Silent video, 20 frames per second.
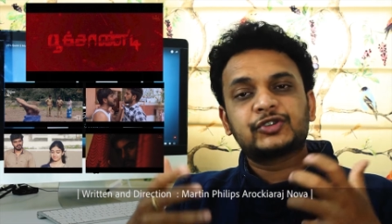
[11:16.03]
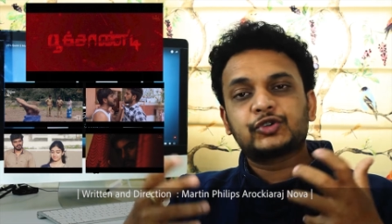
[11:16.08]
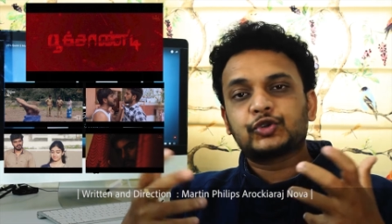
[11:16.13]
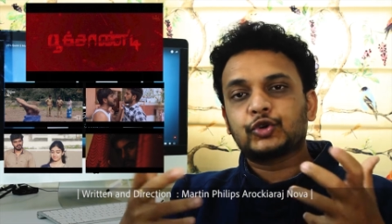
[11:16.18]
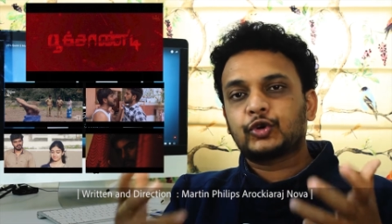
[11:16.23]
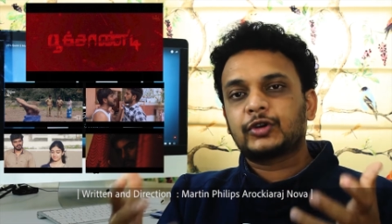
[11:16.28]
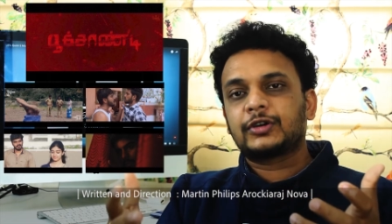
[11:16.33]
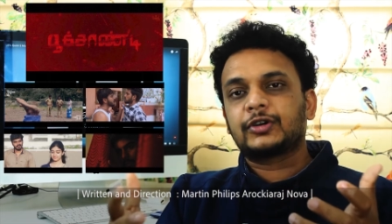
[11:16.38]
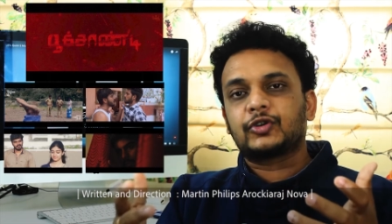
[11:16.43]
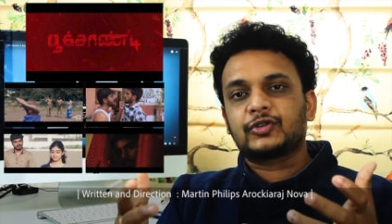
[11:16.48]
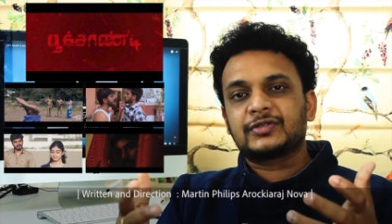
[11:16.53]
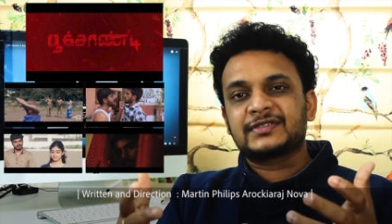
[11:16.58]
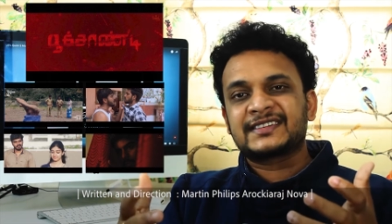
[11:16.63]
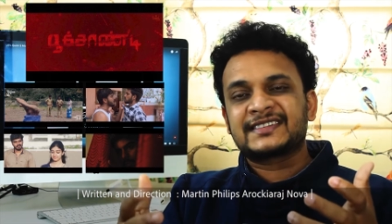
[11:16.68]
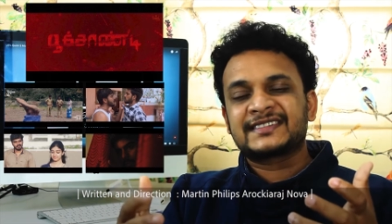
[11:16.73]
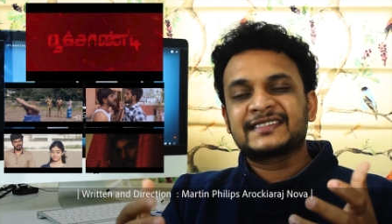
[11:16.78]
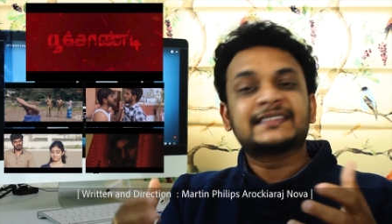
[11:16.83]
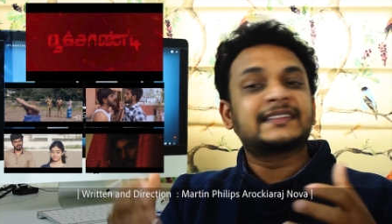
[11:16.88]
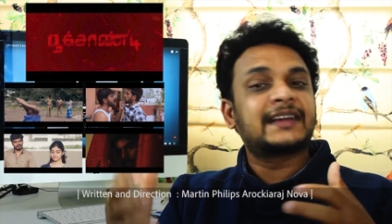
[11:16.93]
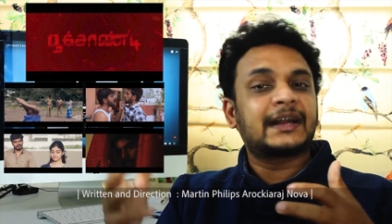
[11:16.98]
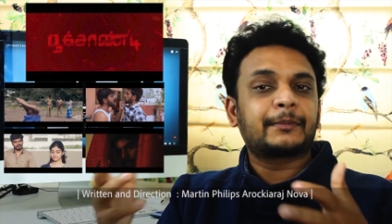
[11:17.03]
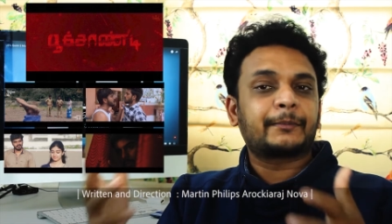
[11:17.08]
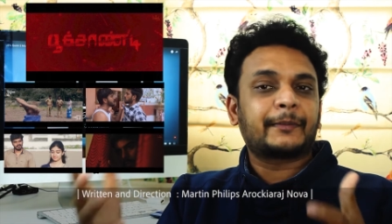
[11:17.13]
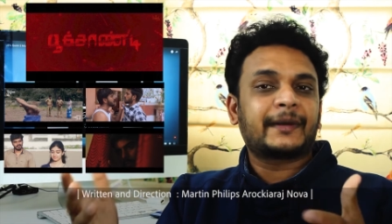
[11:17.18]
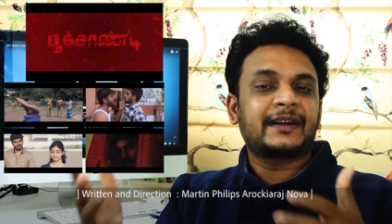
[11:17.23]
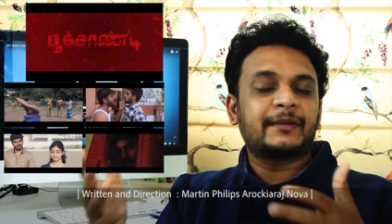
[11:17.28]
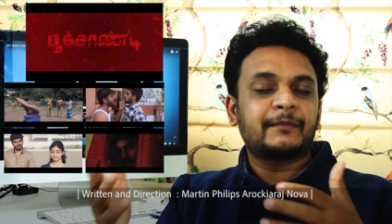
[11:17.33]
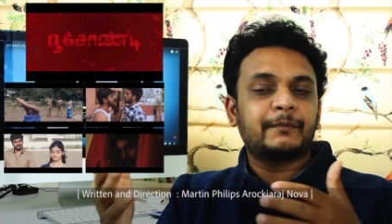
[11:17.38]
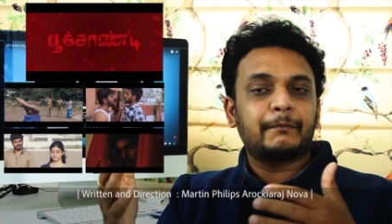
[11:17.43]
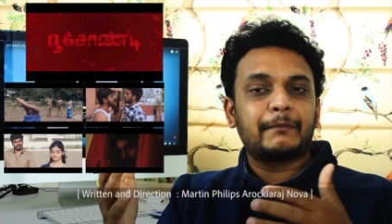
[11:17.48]
story logics that
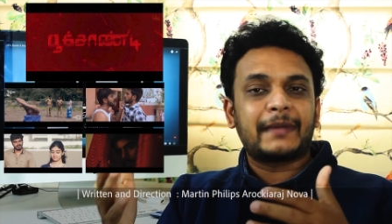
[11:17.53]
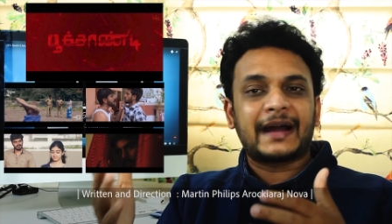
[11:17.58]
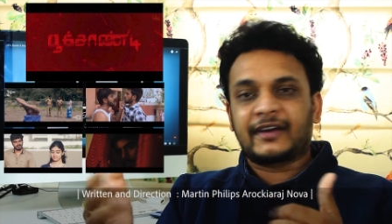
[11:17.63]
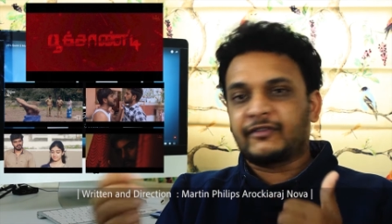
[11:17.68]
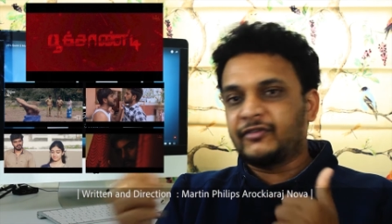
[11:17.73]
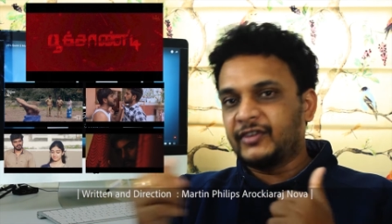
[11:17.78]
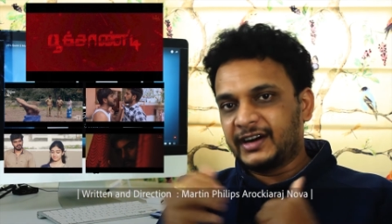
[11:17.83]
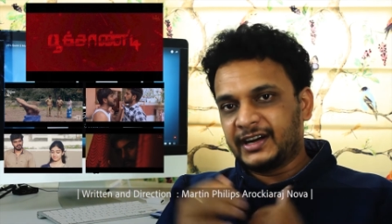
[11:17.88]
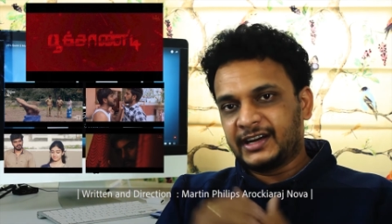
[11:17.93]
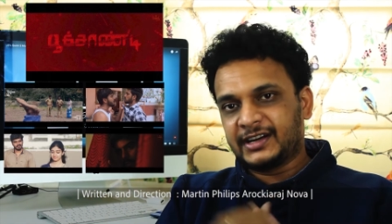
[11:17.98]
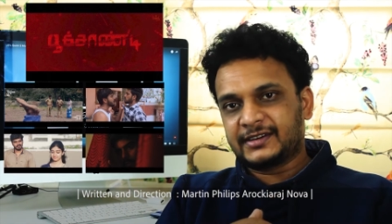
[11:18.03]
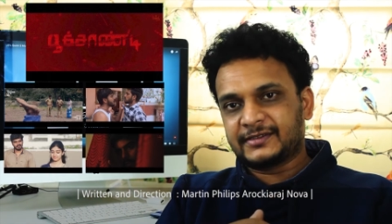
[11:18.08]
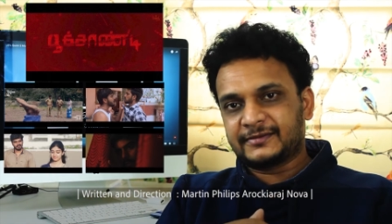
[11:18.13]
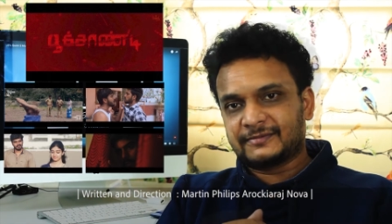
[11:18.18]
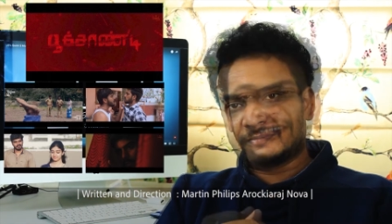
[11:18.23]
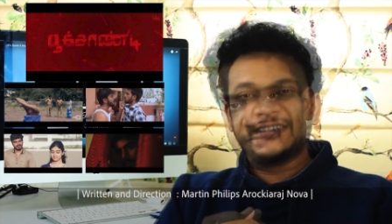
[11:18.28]
might backfire.